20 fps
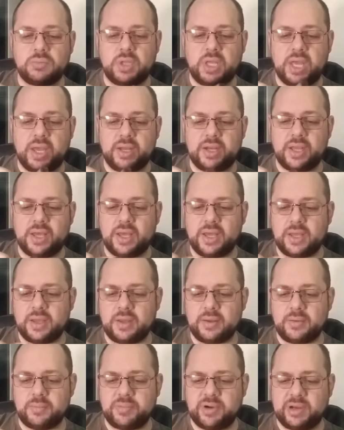And
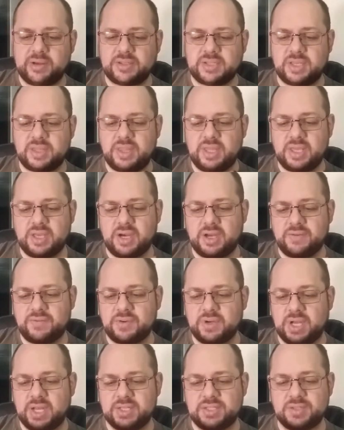perhaps I think
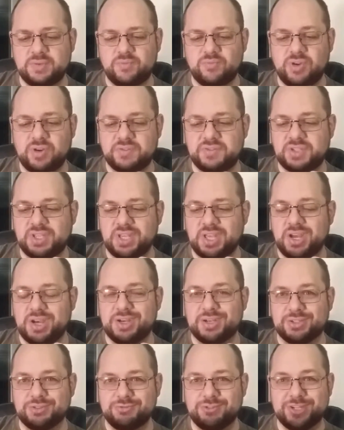I've had some rough
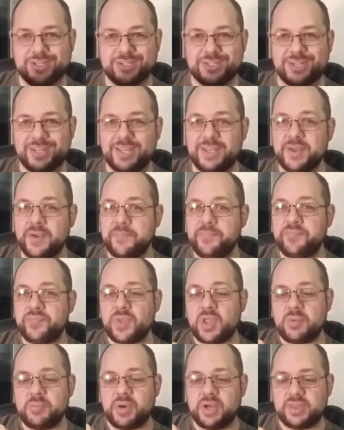cigars recently,
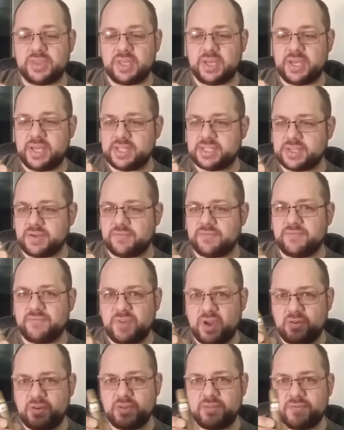but it's a
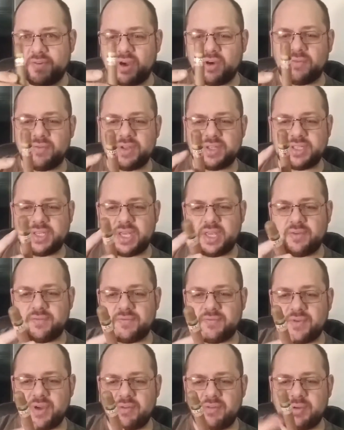very velvety,
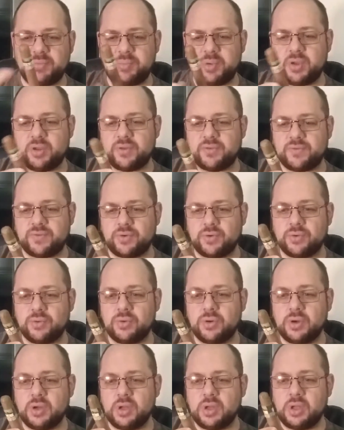very
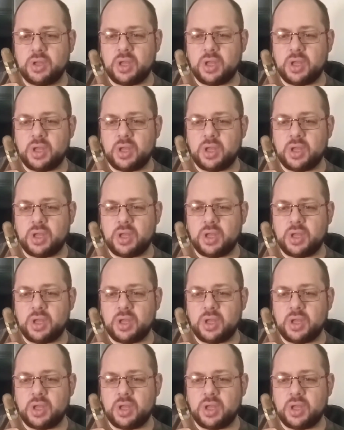beautiful.